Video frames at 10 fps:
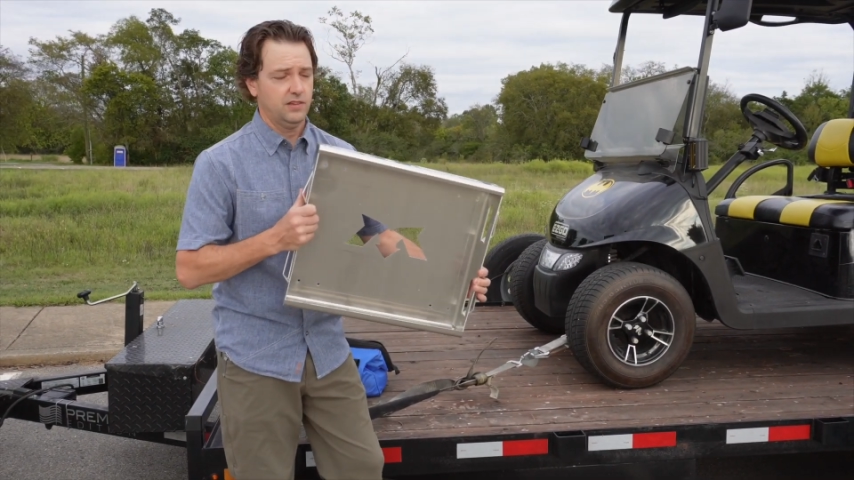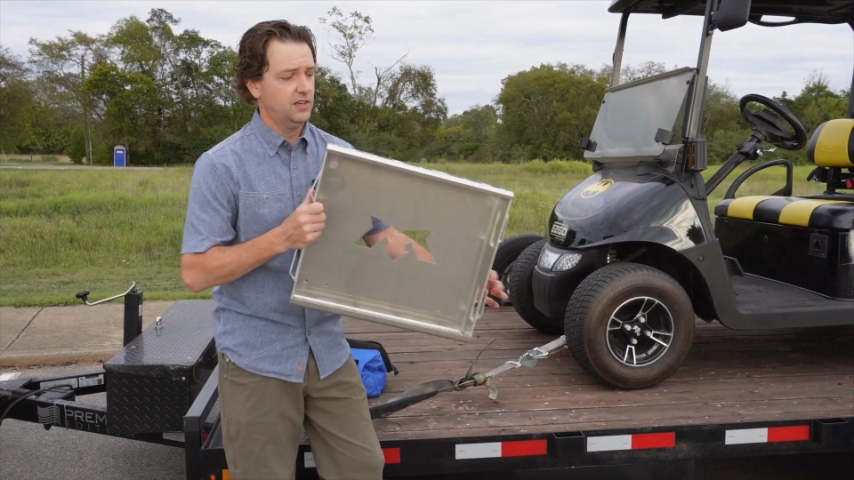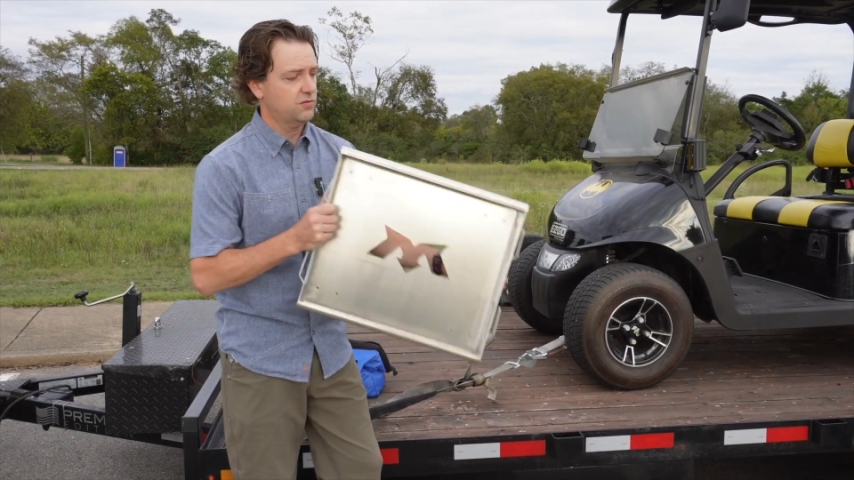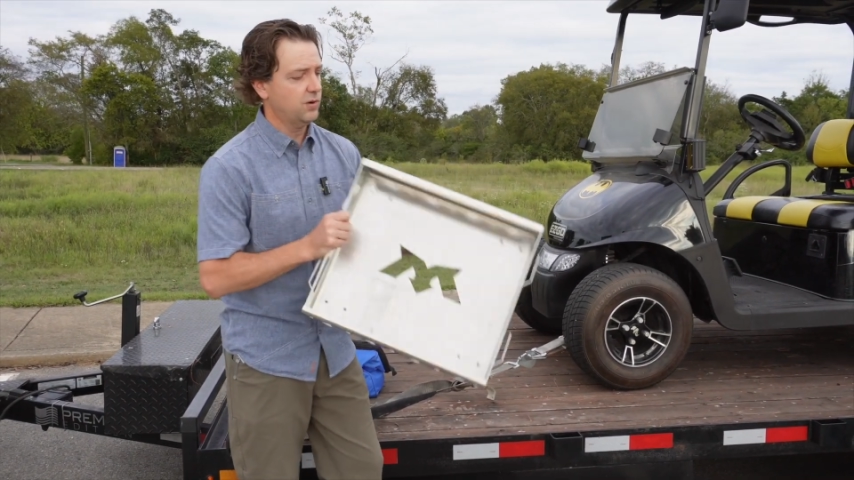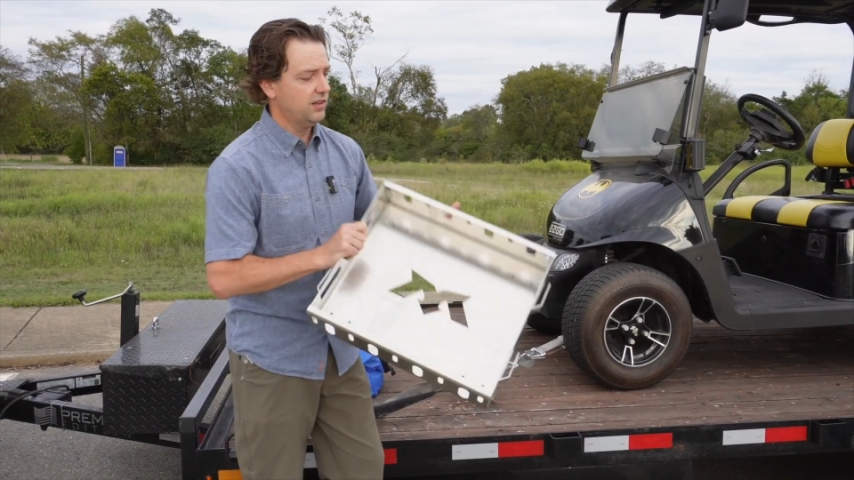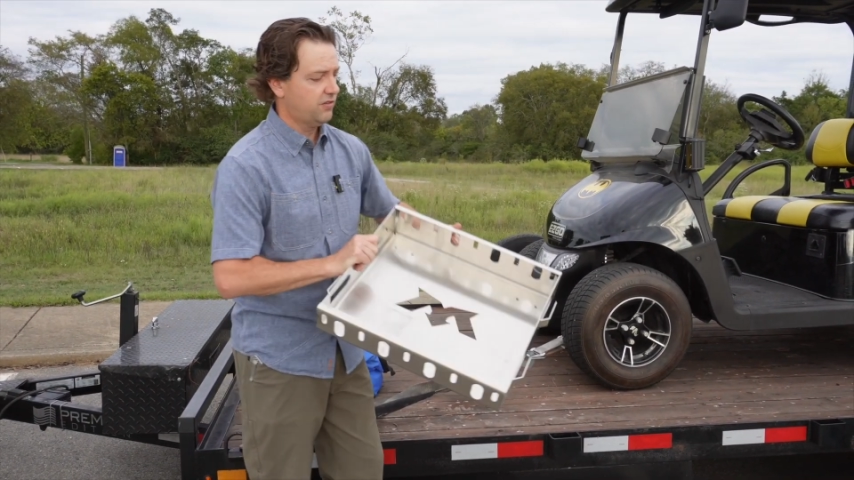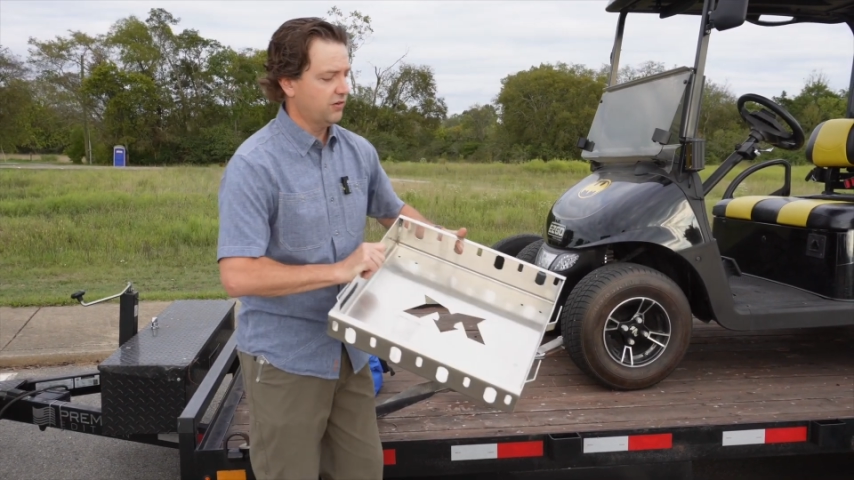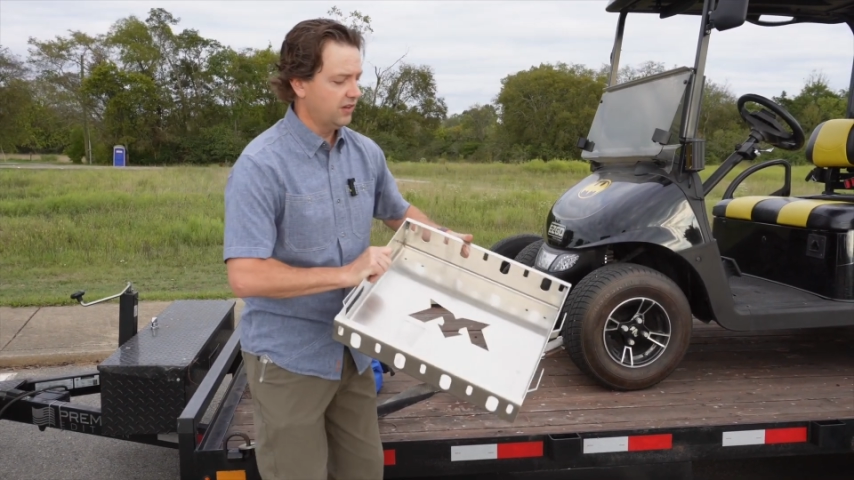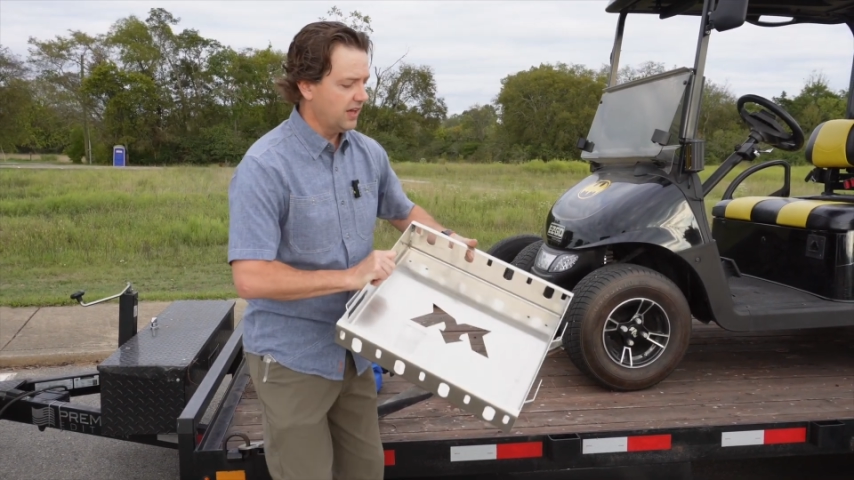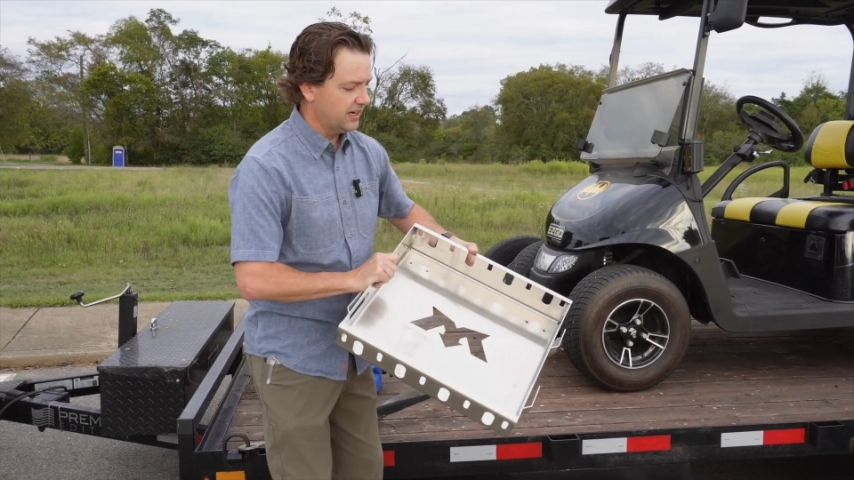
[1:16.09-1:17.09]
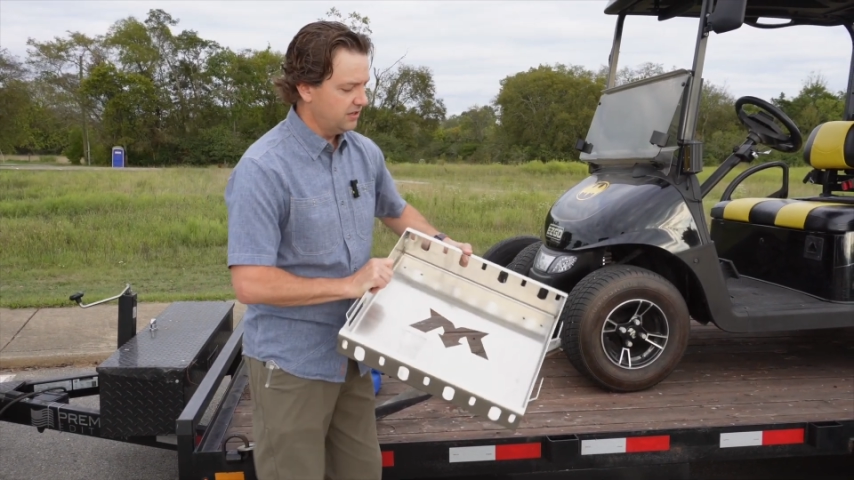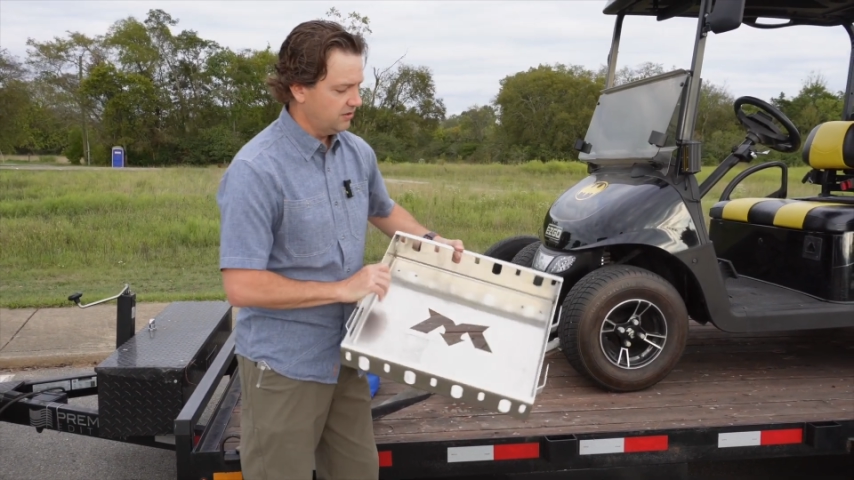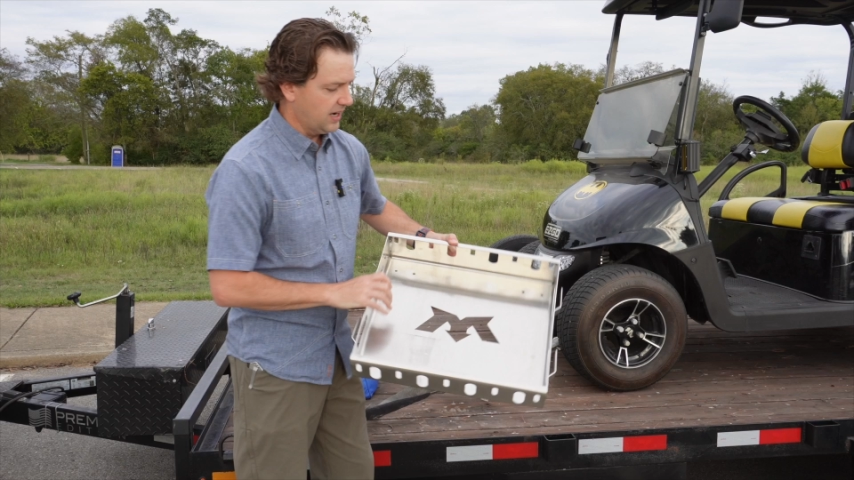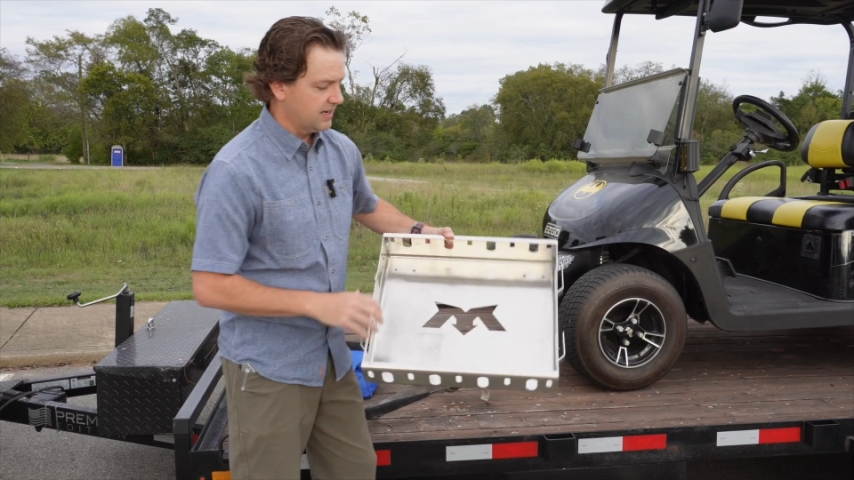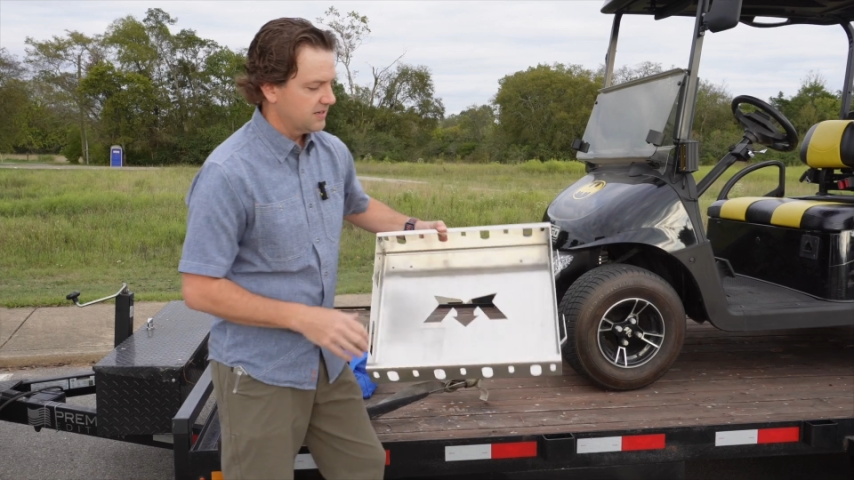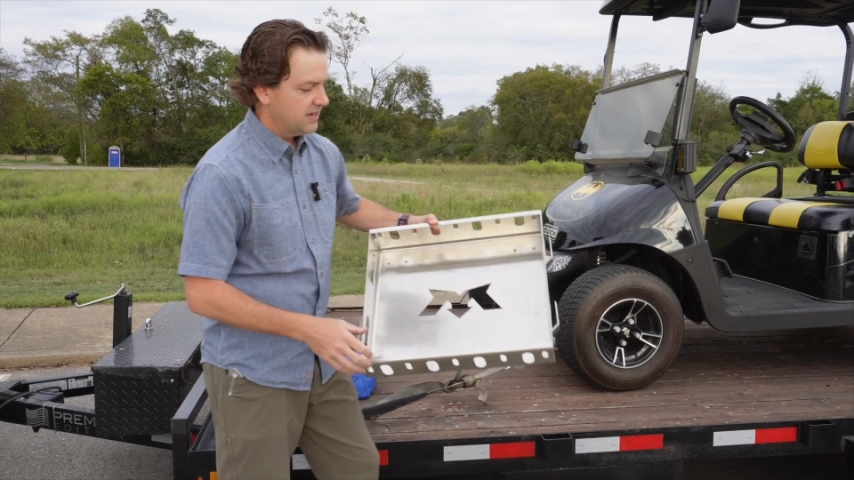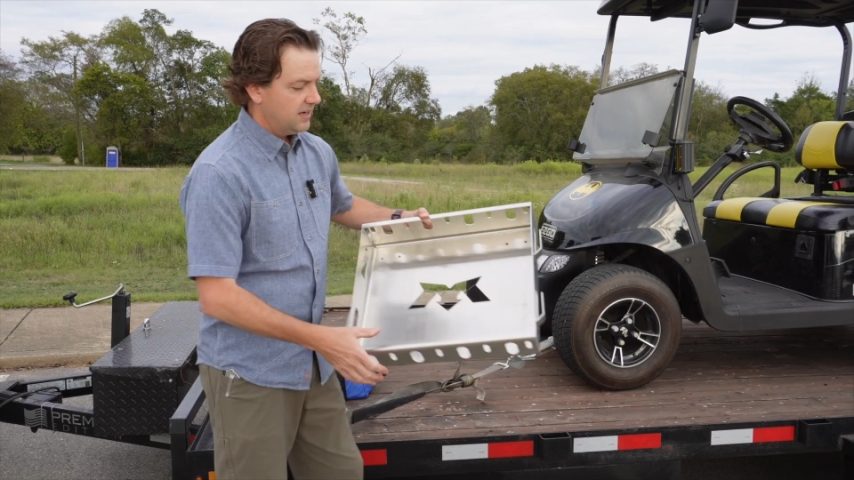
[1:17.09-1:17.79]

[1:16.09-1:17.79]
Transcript: as well as for a lot of you guys.